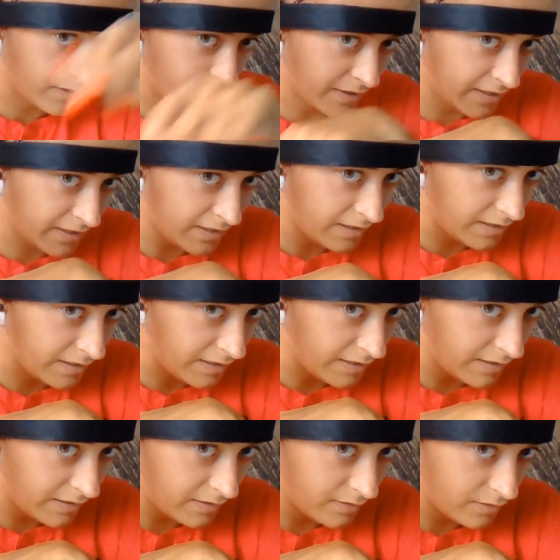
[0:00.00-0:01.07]
Now
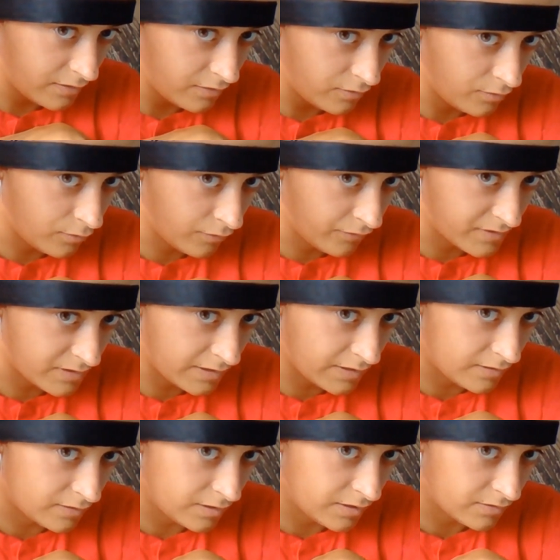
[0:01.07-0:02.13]
here,
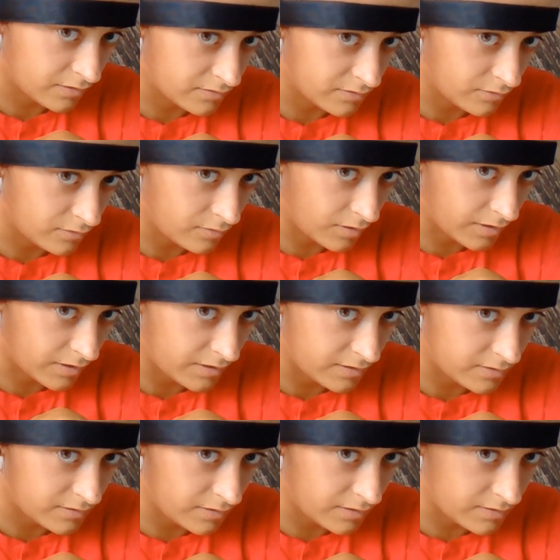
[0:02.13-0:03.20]
obviously it doesn't look like
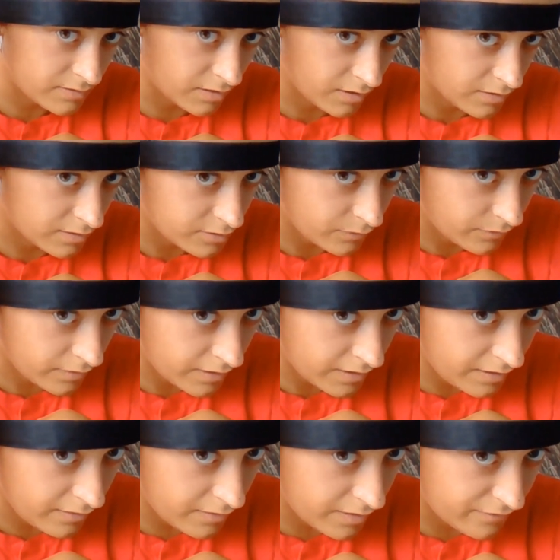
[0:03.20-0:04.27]
it's done. So
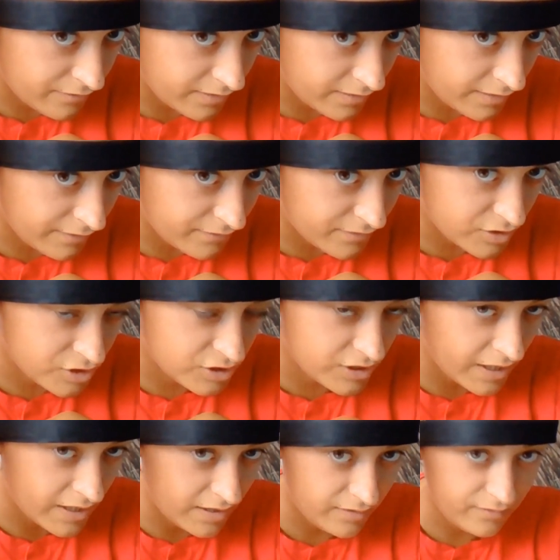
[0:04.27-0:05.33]
here I think they've
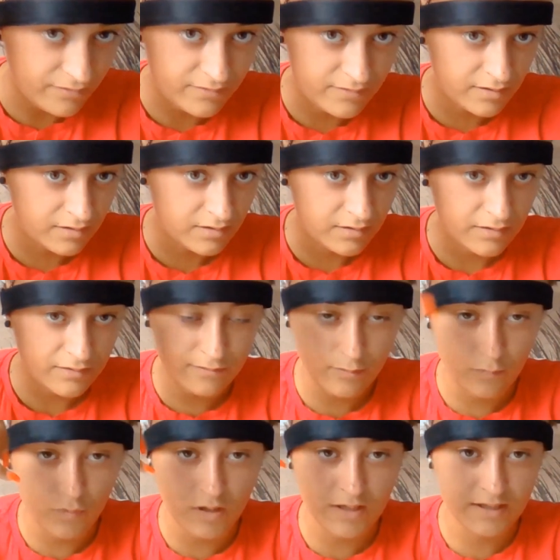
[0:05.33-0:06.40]
shaved
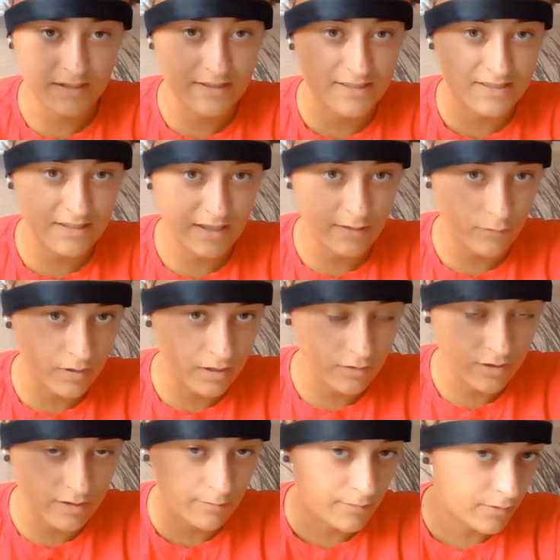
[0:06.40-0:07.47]
from what I can see when I
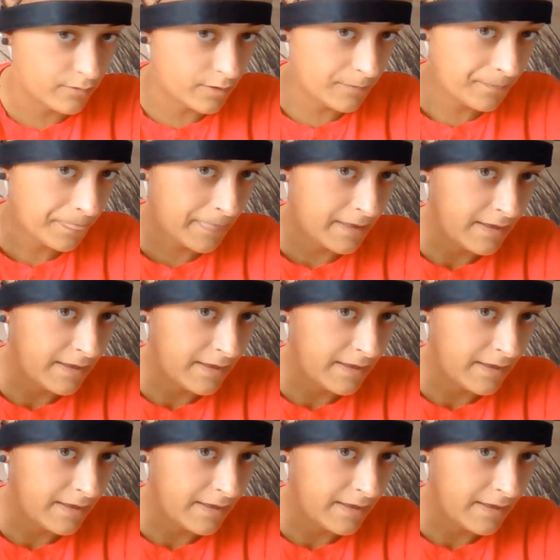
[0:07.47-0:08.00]
look in the mirror.